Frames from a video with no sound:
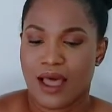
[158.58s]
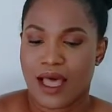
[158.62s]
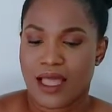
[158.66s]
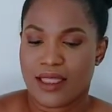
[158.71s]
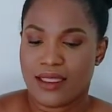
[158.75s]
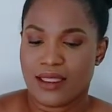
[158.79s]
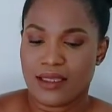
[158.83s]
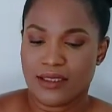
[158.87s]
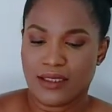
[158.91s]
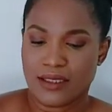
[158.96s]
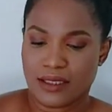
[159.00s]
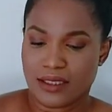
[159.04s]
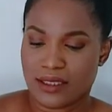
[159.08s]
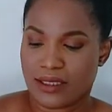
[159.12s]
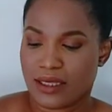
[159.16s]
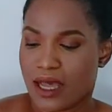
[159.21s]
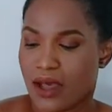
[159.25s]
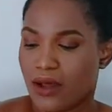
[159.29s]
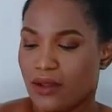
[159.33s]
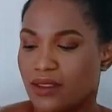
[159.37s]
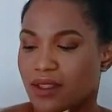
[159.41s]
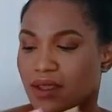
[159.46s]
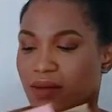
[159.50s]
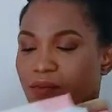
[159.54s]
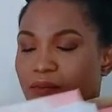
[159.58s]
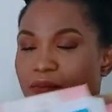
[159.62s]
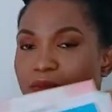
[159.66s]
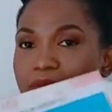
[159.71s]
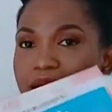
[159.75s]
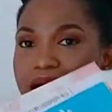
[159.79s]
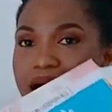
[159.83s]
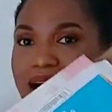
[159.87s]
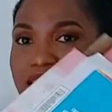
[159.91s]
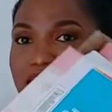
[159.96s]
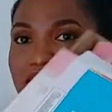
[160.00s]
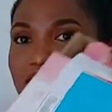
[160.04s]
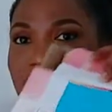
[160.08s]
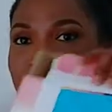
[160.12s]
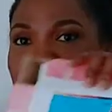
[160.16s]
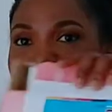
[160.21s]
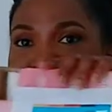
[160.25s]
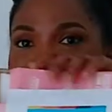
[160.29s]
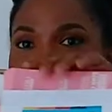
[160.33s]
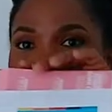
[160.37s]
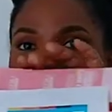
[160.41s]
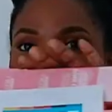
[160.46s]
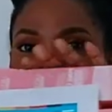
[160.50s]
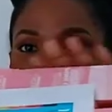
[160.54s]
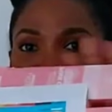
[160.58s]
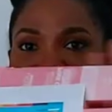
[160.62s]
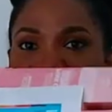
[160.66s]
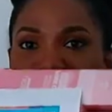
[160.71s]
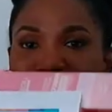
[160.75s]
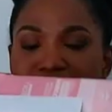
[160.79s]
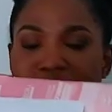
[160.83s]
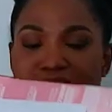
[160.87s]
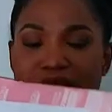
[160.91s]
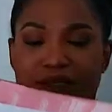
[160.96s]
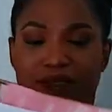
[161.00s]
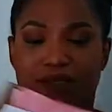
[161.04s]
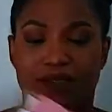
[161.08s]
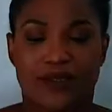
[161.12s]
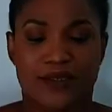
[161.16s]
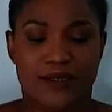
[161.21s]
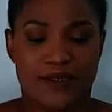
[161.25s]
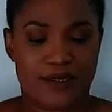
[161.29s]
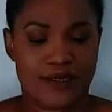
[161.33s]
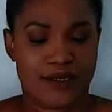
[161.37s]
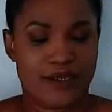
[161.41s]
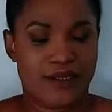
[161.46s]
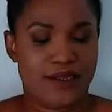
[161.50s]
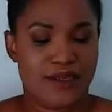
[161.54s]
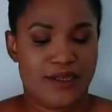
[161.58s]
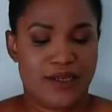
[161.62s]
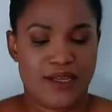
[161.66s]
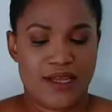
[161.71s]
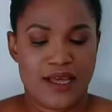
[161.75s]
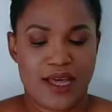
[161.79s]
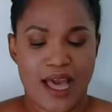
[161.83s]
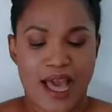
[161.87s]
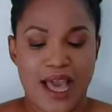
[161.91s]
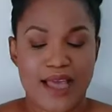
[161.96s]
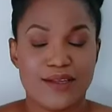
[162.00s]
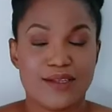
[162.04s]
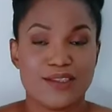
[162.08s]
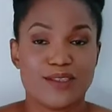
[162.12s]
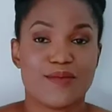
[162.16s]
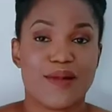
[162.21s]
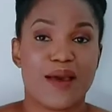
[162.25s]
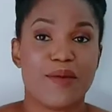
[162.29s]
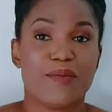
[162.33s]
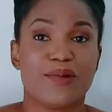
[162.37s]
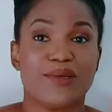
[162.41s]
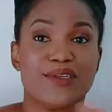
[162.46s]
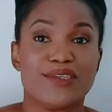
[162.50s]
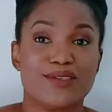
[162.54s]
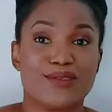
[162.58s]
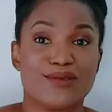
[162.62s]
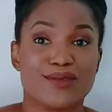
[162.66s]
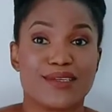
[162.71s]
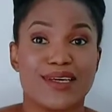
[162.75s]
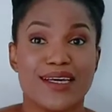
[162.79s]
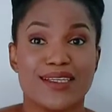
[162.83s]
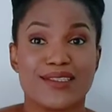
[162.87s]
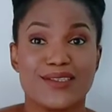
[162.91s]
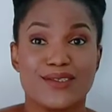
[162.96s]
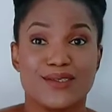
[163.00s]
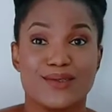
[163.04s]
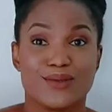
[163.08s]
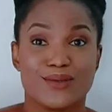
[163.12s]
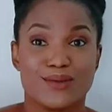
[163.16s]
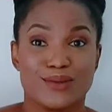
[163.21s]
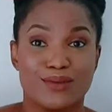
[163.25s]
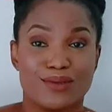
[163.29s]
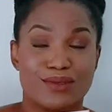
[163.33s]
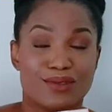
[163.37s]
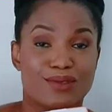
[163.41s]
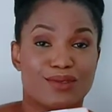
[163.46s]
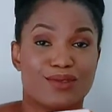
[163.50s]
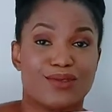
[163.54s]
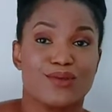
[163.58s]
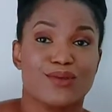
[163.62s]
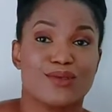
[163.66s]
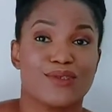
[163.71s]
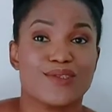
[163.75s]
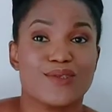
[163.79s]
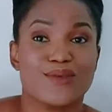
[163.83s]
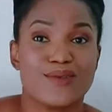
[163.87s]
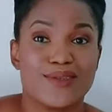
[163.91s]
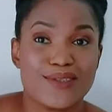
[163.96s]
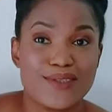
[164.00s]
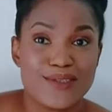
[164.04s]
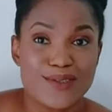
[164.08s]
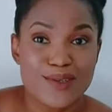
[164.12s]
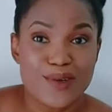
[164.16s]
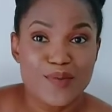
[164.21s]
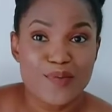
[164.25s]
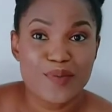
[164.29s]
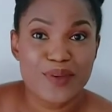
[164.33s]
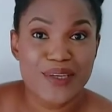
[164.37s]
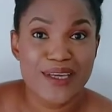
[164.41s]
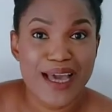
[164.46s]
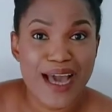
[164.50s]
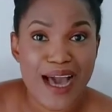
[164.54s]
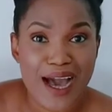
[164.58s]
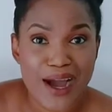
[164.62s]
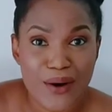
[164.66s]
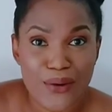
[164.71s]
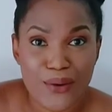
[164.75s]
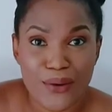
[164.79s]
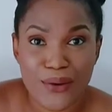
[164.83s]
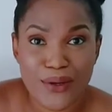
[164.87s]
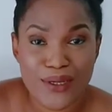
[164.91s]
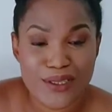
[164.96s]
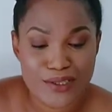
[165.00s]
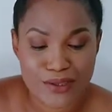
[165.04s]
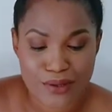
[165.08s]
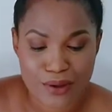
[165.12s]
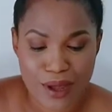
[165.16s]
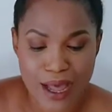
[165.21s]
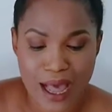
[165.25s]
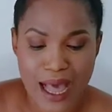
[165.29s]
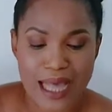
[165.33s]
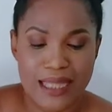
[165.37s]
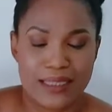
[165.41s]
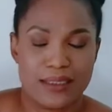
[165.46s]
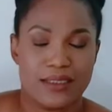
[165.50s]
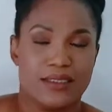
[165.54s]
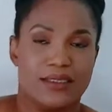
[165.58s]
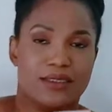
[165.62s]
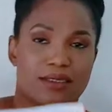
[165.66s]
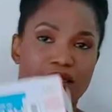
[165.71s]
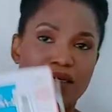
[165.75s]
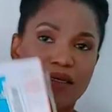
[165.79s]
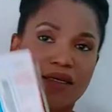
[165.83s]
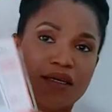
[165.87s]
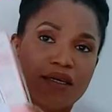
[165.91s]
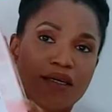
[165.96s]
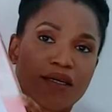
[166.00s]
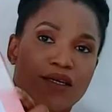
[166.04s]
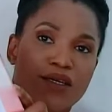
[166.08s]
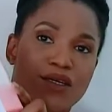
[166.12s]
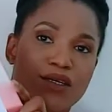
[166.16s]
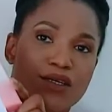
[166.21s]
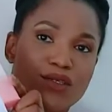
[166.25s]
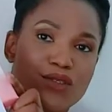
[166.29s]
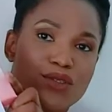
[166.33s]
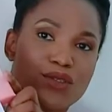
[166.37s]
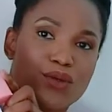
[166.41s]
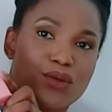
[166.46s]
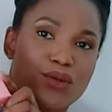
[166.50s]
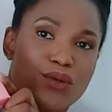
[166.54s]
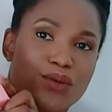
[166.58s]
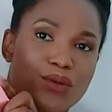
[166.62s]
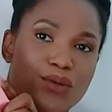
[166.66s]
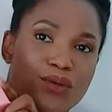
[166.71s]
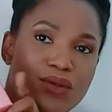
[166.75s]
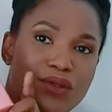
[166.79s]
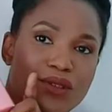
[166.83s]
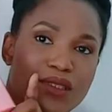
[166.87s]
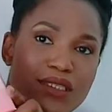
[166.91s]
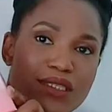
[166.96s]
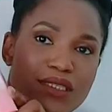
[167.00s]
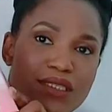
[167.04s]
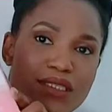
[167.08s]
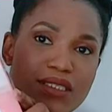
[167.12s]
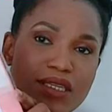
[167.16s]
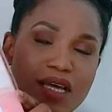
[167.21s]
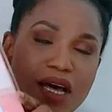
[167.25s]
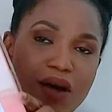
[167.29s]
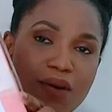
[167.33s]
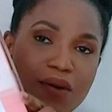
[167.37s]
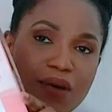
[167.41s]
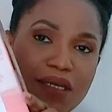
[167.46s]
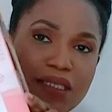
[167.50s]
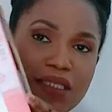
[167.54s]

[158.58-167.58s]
and this is how the package tastes. I used my money to get it, so this one is not PR or it's not ad. So this is how